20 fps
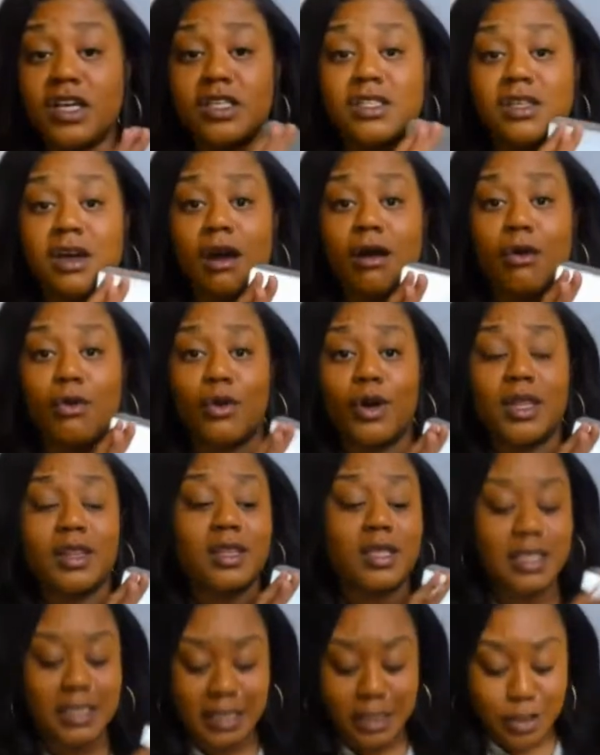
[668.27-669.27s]
us are
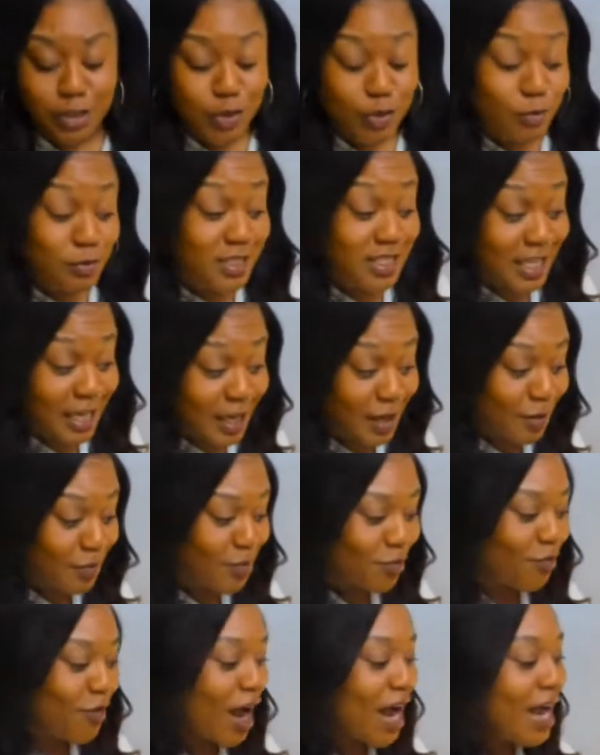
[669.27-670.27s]
on this new tip,
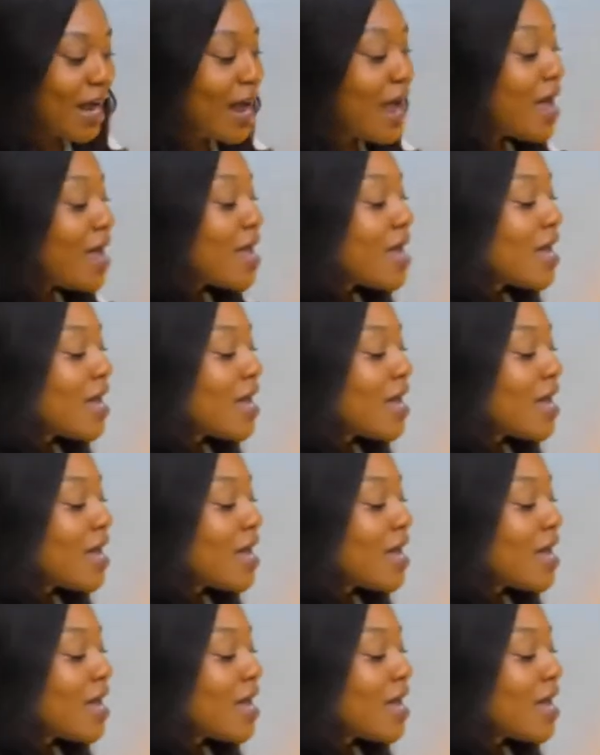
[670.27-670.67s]
right?